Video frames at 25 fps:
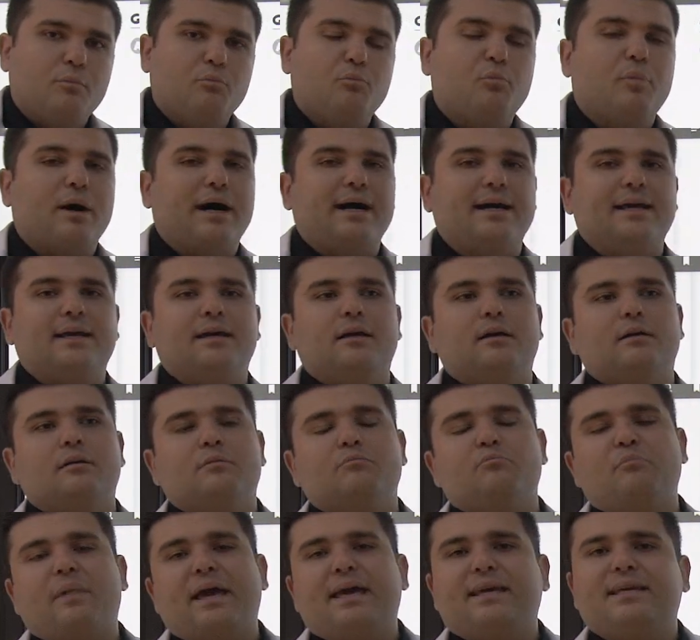by
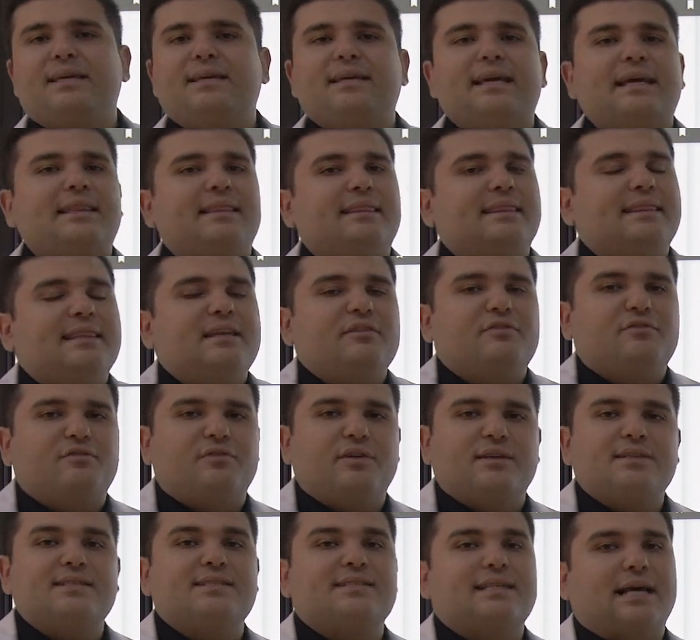making a
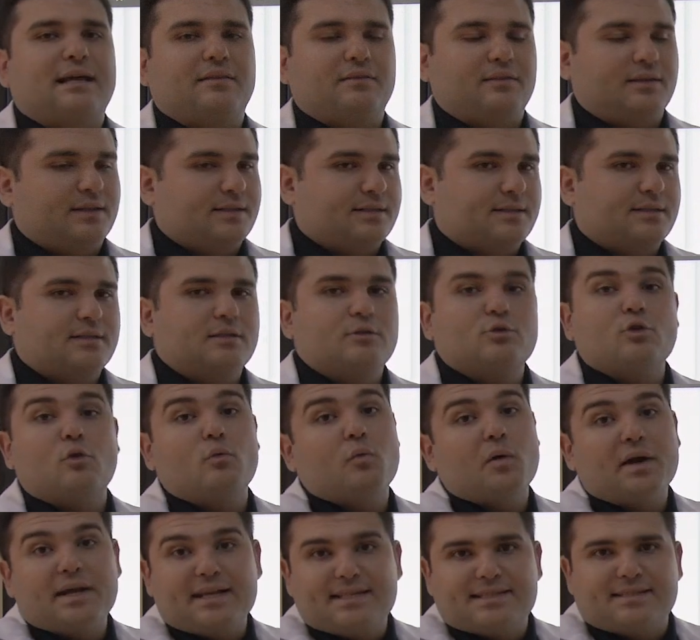different sentence. So
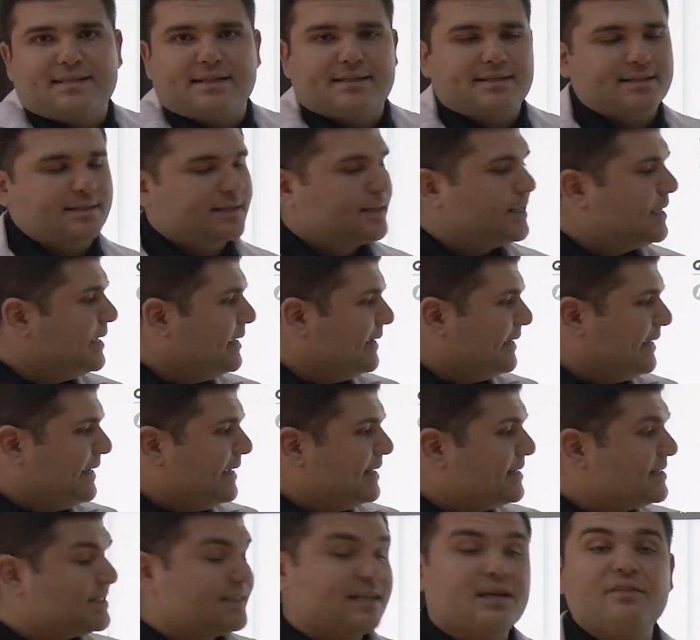what is this?
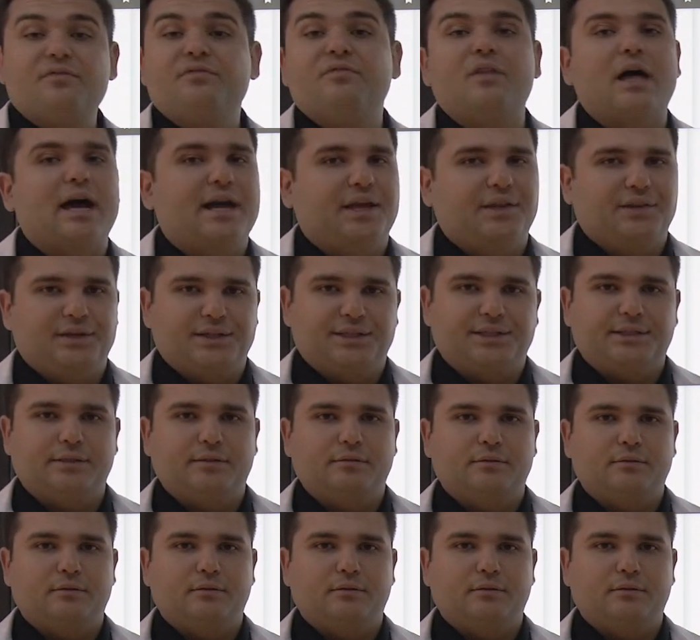It's neither.